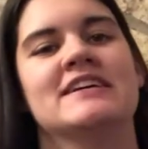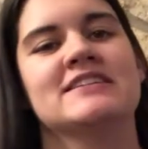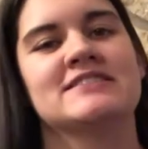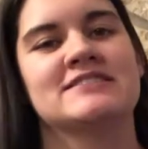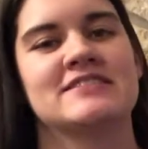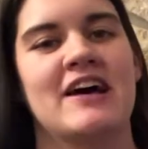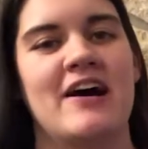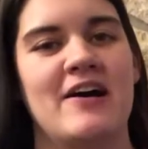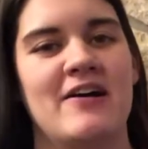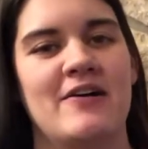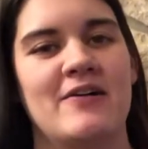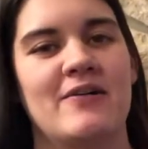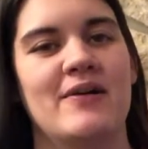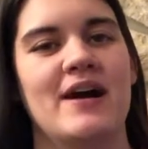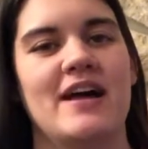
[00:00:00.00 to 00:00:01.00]

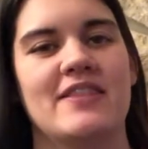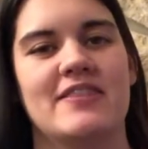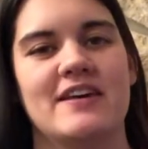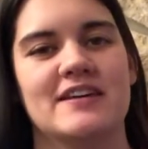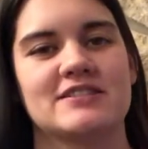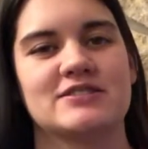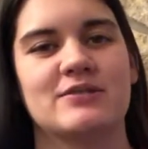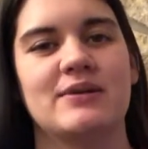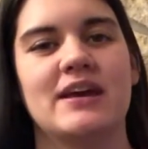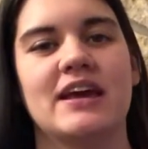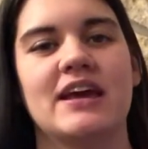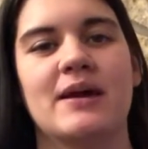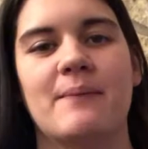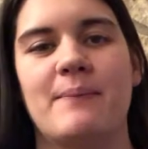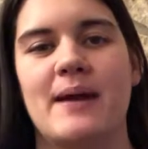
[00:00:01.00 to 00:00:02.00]
So this
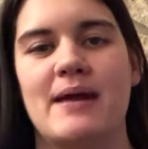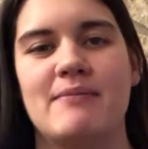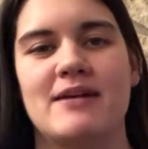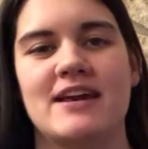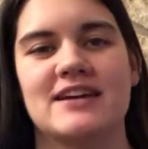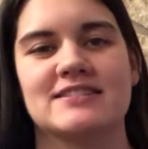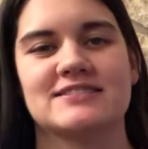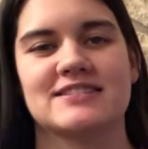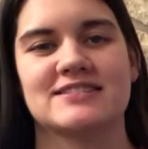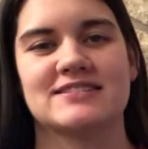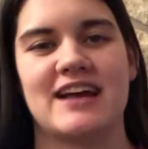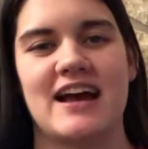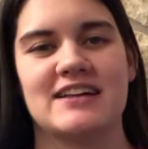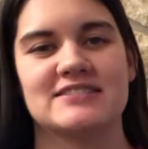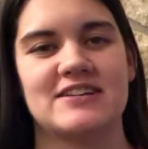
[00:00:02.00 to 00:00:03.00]
week, baby is the
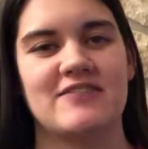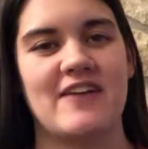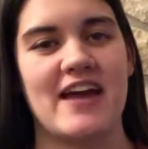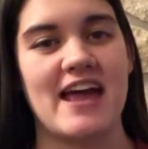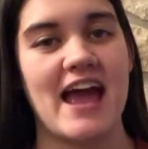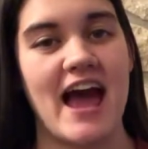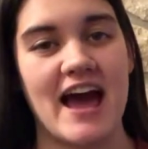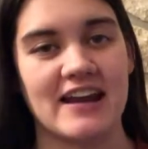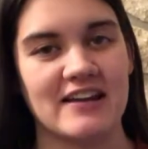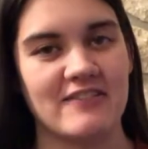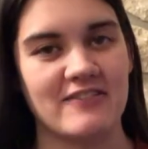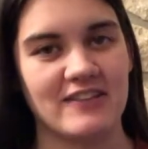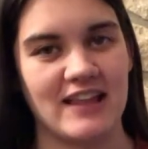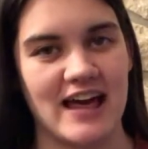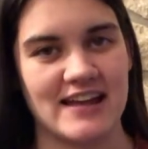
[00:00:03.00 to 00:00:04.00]
size of a head of
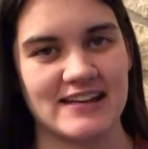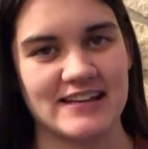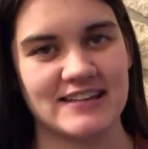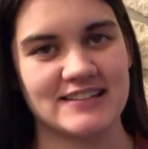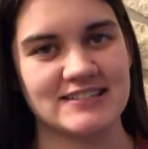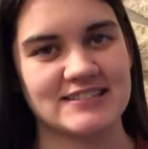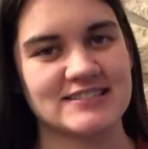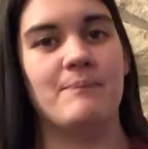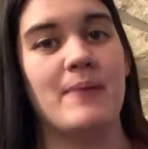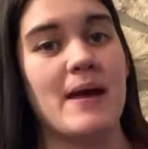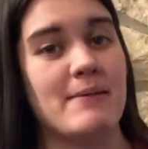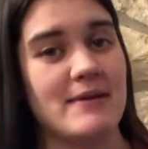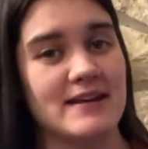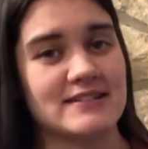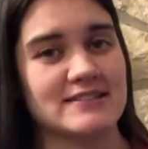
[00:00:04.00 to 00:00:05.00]
lettuce.
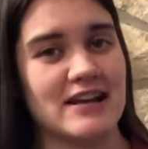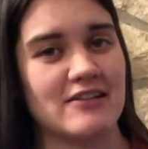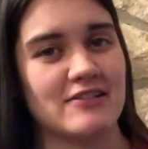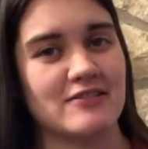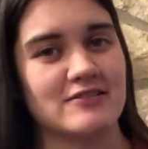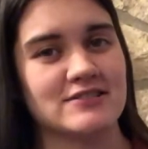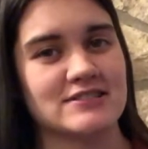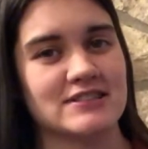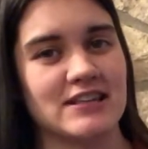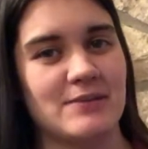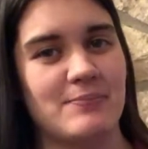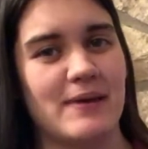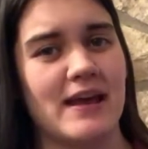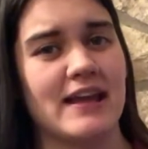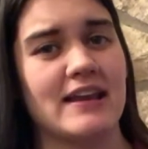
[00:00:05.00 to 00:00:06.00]
Baby is now
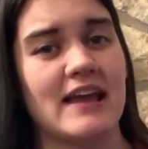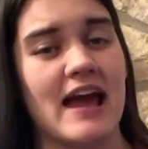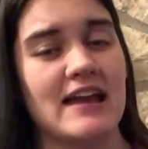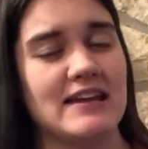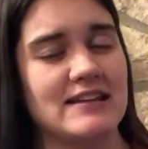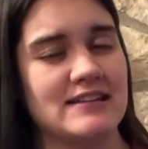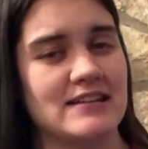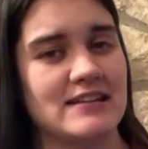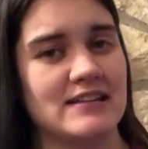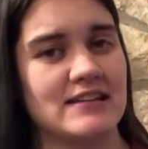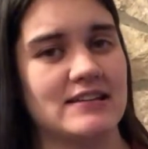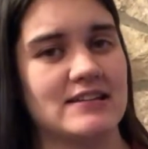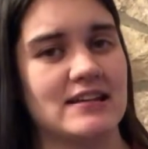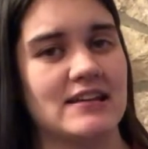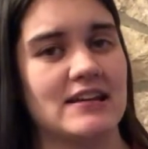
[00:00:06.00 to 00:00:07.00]
sleeping 90
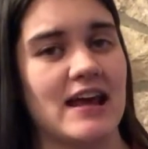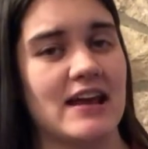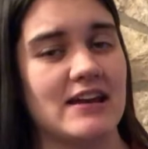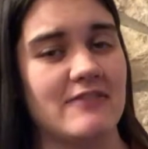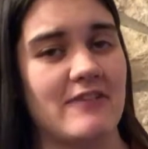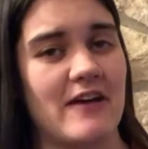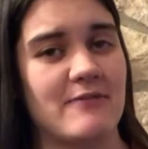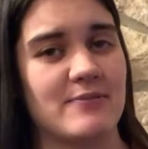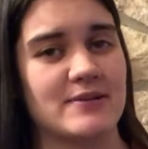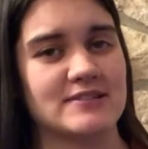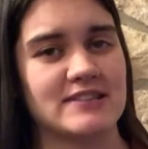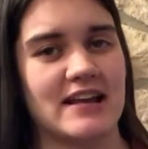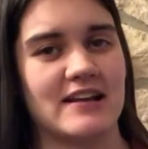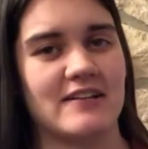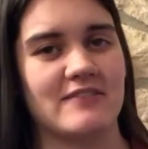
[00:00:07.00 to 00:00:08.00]
to
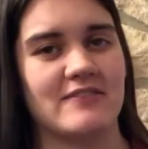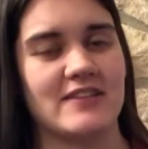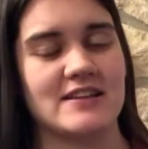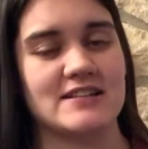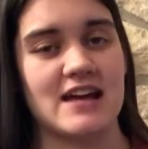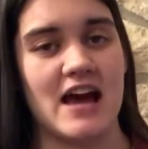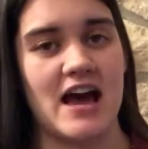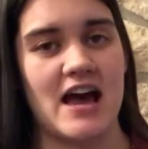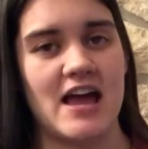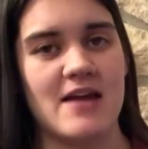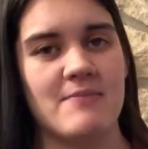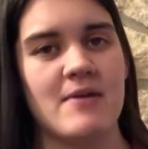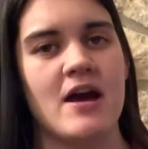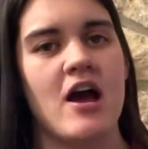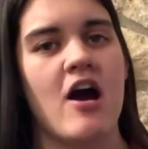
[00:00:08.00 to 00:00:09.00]
95% of the
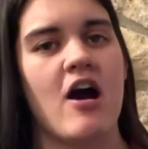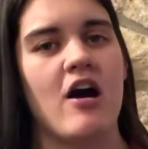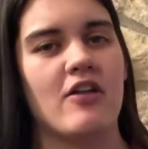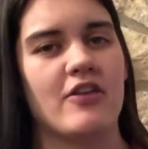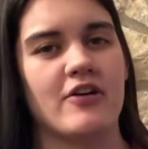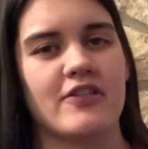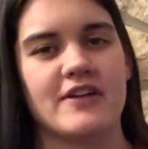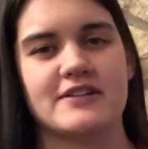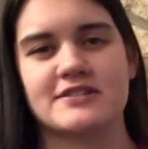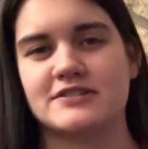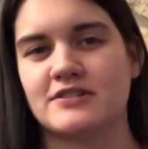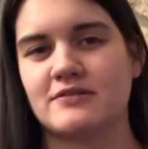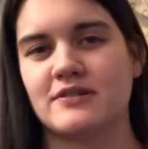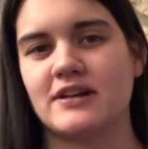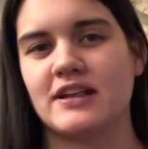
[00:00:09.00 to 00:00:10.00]
time, although that
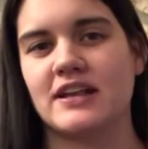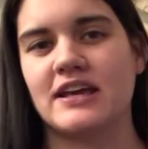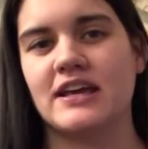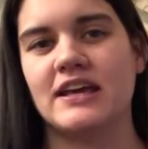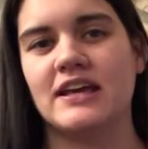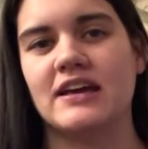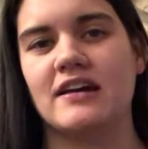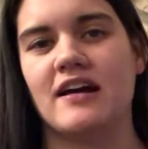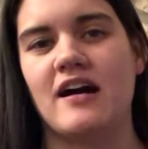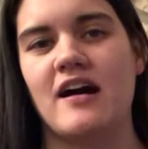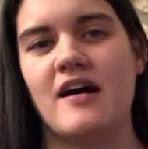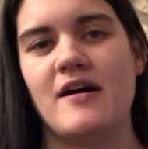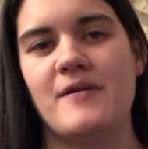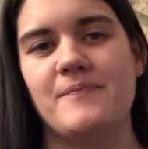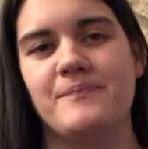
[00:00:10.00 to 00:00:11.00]
doesn't really
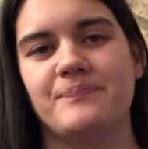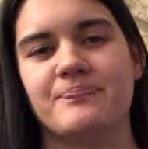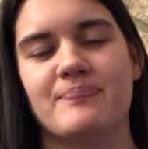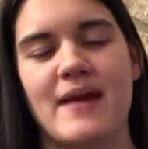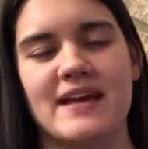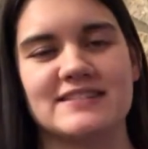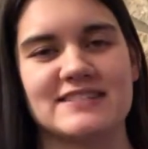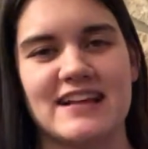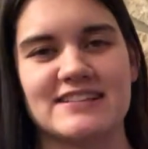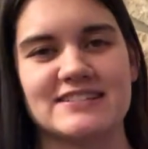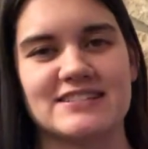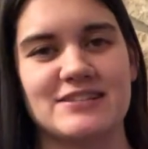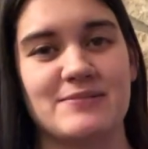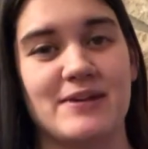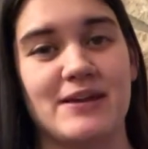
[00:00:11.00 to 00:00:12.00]
um, make
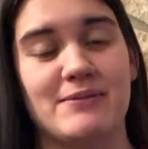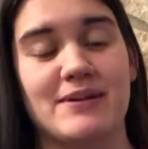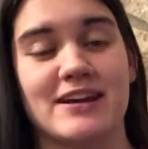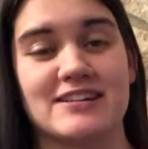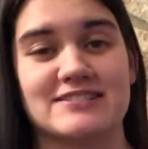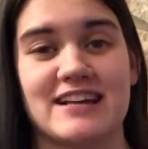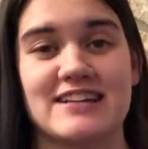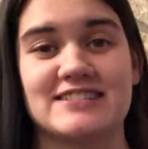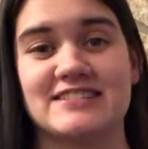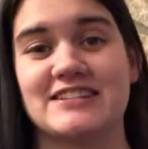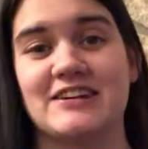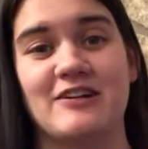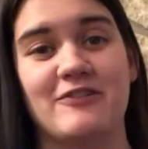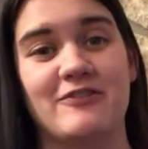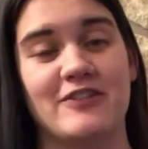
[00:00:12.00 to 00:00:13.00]
sense to me because I
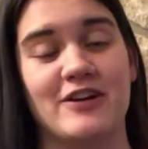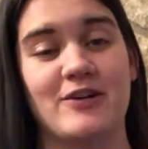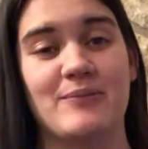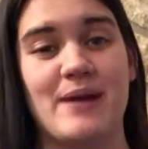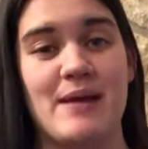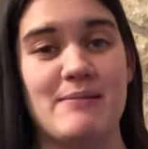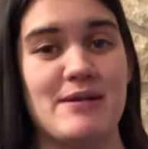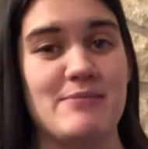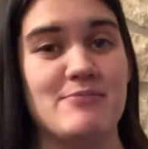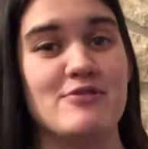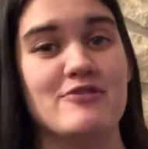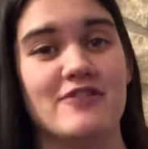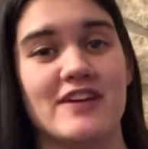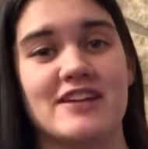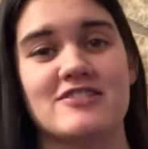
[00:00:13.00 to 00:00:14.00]
still feel baby
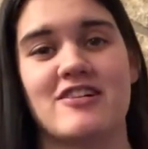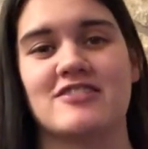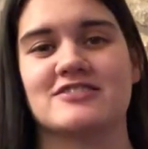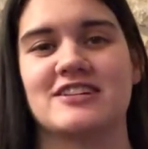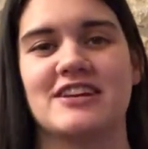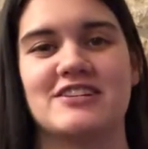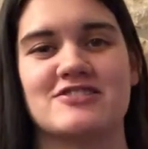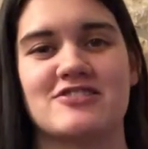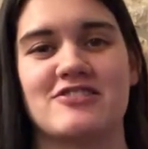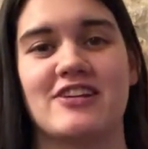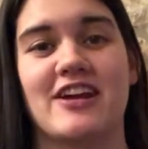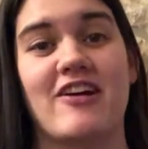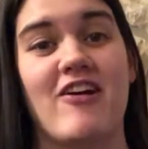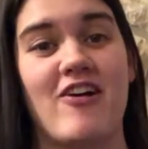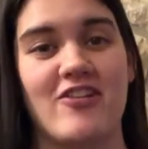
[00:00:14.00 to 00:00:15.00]
moving, tossing and
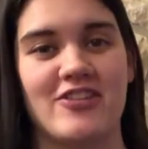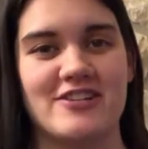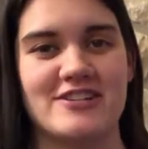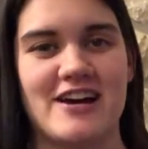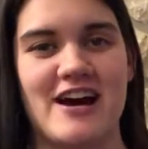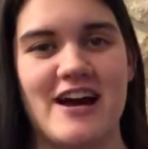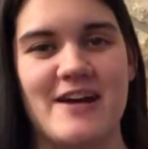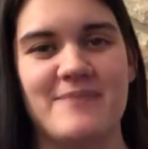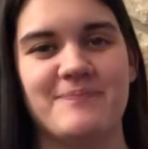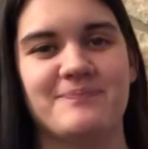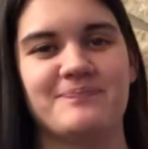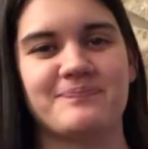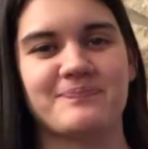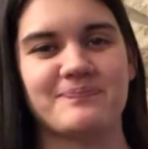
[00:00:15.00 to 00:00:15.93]
turning all the time.